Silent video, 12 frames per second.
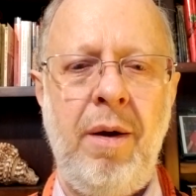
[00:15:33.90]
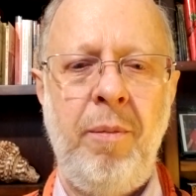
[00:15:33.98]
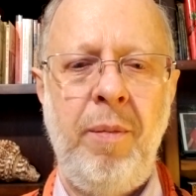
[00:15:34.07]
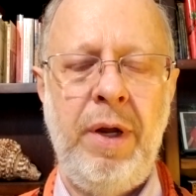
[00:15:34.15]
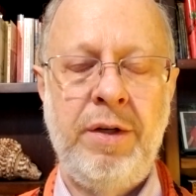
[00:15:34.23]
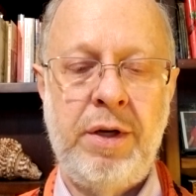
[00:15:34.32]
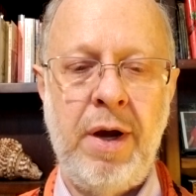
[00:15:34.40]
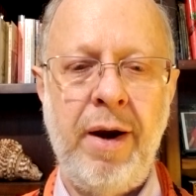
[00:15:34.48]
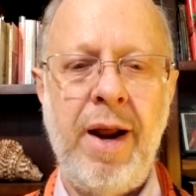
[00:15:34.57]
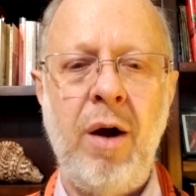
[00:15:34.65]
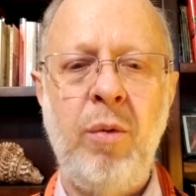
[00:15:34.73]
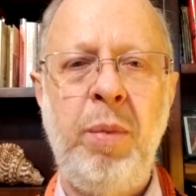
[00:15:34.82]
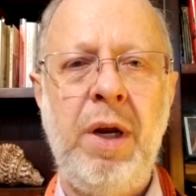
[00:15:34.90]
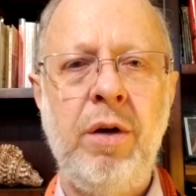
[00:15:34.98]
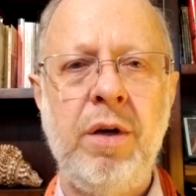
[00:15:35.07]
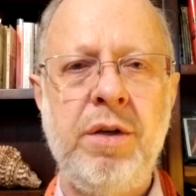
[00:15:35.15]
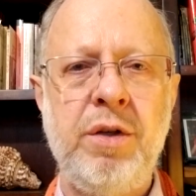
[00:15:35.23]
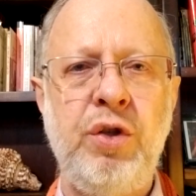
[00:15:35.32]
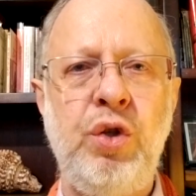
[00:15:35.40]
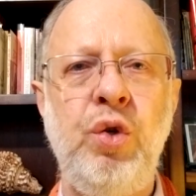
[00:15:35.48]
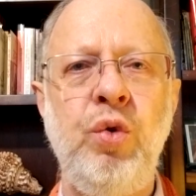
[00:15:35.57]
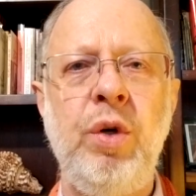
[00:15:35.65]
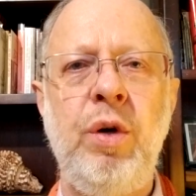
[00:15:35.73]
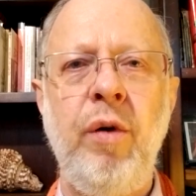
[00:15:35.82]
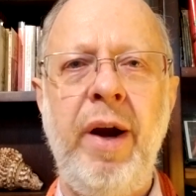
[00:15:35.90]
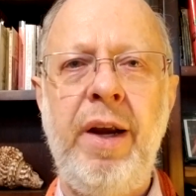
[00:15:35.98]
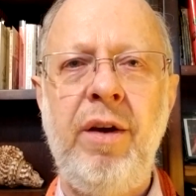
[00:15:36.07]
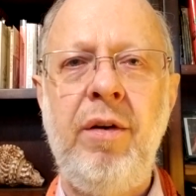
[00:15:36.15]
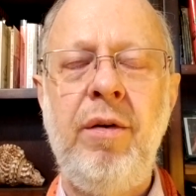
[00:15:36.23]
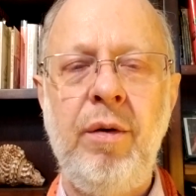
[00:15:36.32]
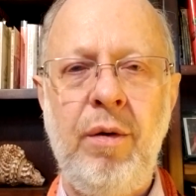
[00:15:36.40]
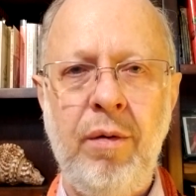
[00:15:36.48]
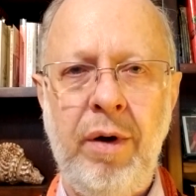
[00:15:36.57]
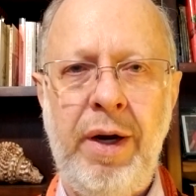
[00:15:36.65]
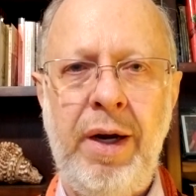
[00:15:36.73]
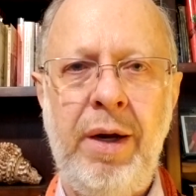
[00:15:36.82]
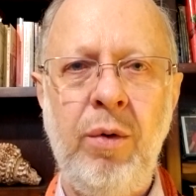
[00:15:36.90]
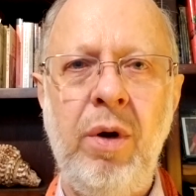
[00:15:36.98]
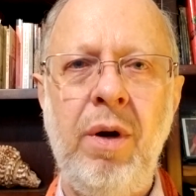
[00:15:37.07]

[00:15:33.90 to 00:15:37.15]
It's cut out because, to a great degree,